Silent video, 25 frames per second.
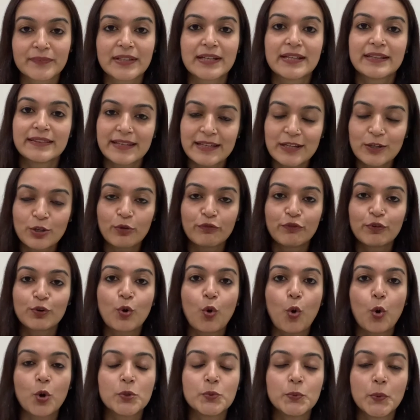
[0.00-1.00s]
think of a
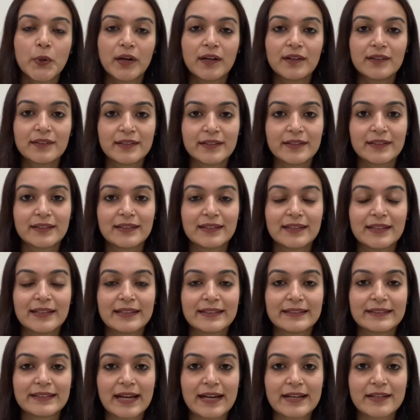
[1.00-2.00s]
code word
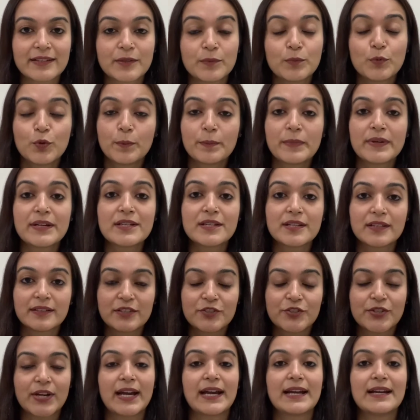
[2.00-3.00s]
that the moment the
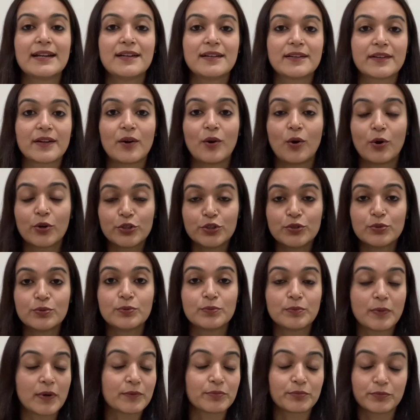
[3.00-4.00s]
child or you,
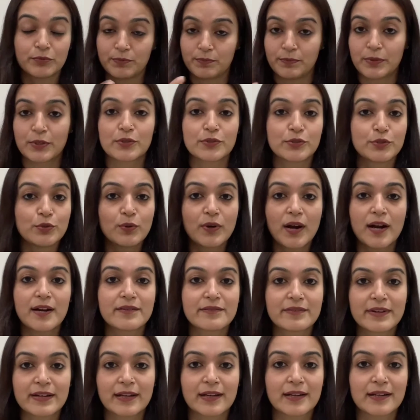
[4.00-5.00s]
because you can't
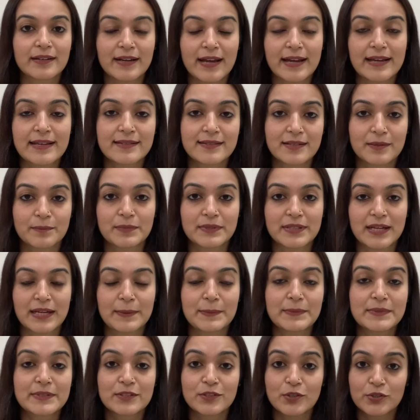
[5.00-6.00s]
recognize
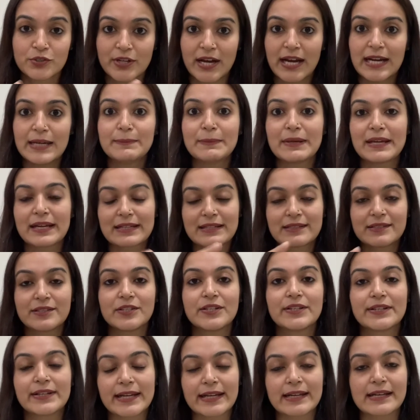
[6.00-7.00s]
sometimes, your child may
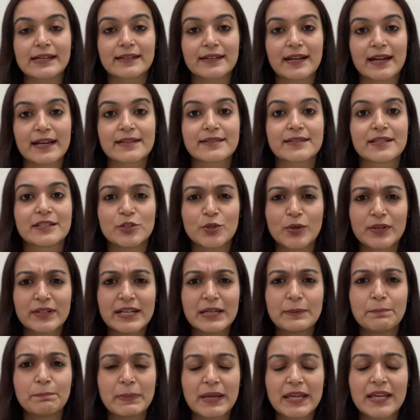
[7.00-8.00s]
actually recognize that you're
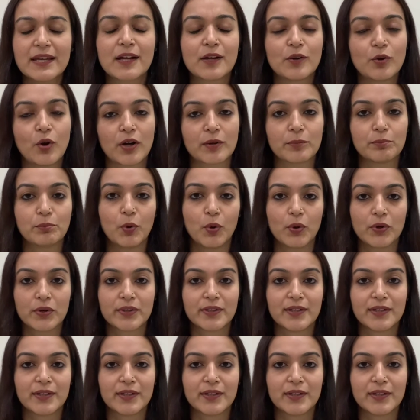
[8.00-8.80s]
nitpicking a lot more.